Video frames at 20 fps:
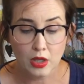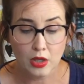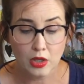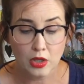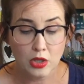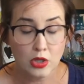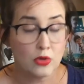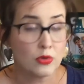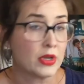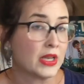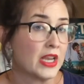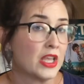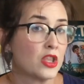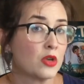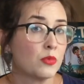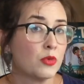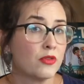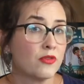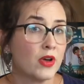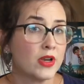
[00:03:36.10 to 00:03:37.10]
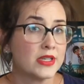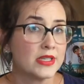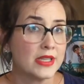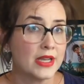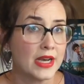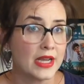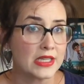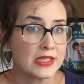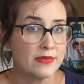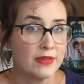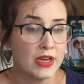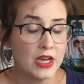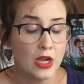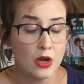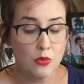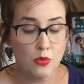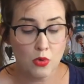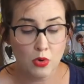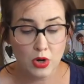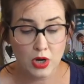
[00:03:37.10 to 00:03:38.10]
you can either move on to the next video,
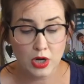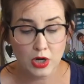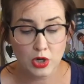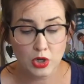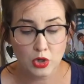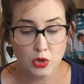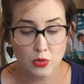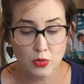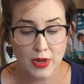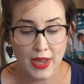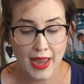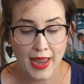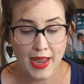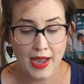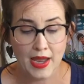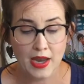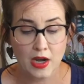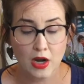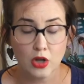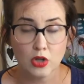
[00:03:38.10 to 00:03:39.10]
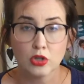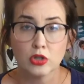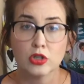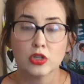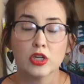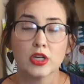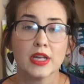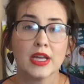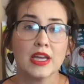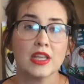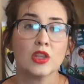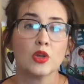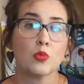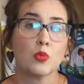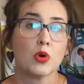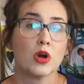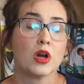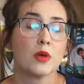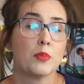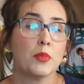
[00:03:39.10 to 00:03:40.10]
or you can look in the
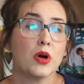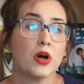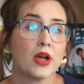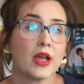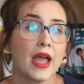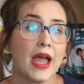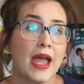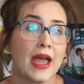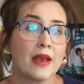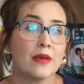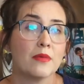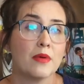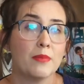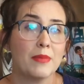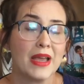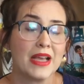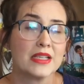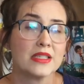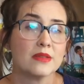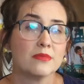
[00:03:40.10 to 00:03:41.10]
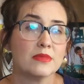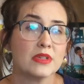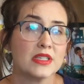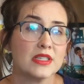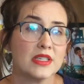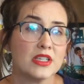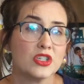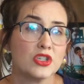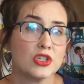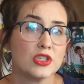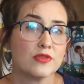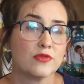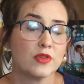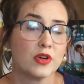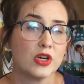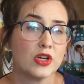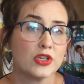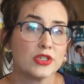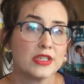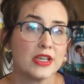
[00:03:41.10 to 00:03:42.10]
workbook and make some decisions for
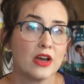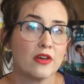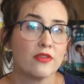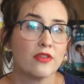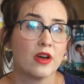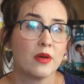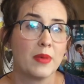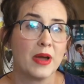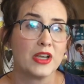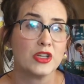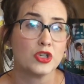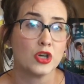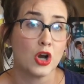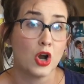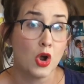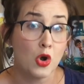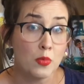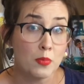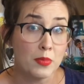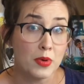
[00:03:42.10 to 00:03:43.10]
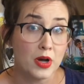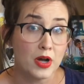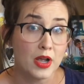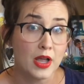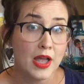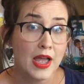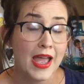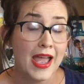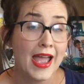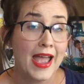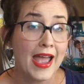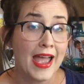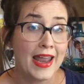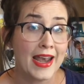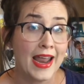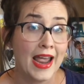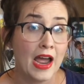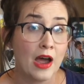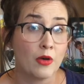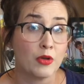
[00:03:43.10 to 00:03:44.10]
yourself about your own book and
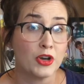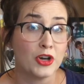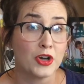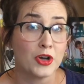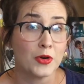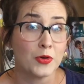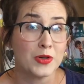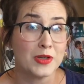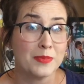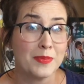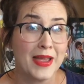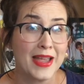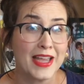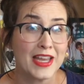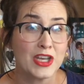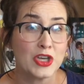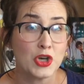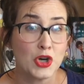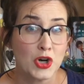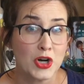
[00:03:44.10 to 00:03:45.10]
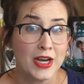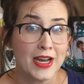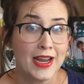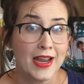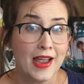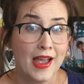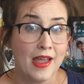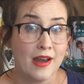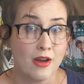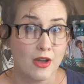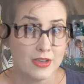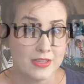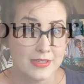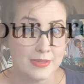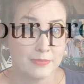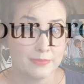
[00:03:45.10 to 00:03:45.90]
how you're going to make it nerdy and awesome.